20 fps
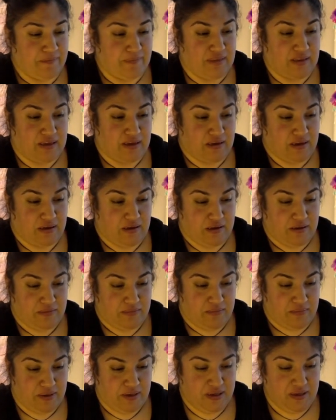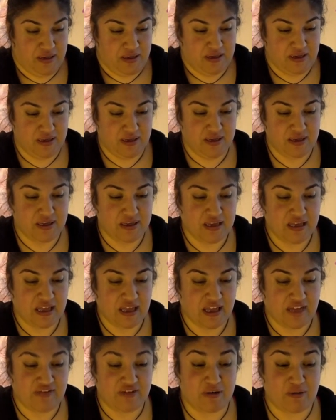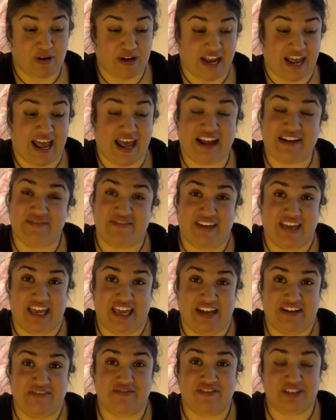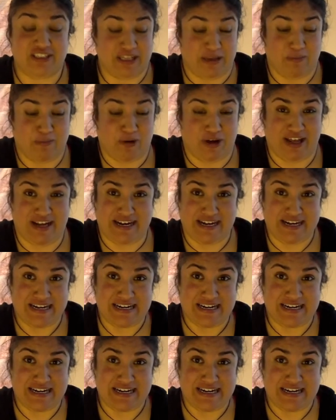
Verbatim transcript: Um, if you want to advocate for someone